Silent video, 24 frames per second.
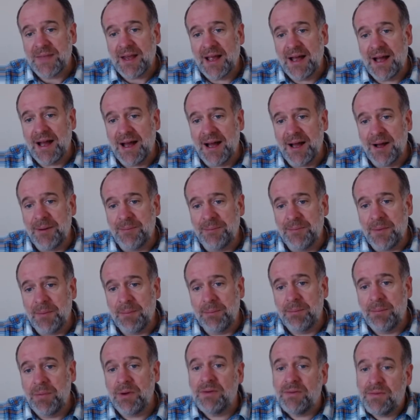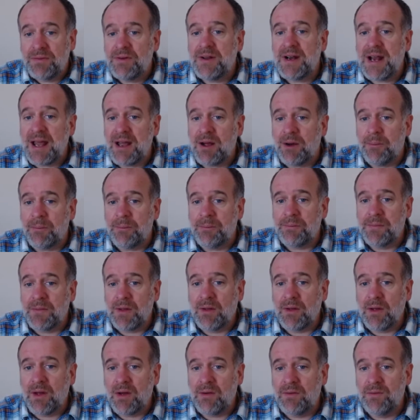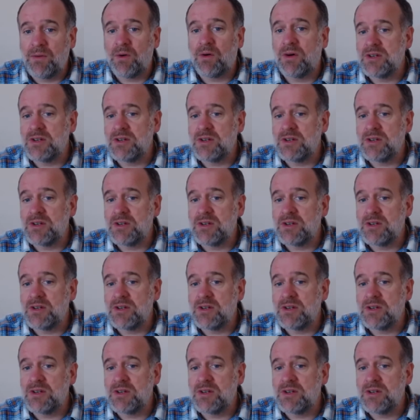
But for now, for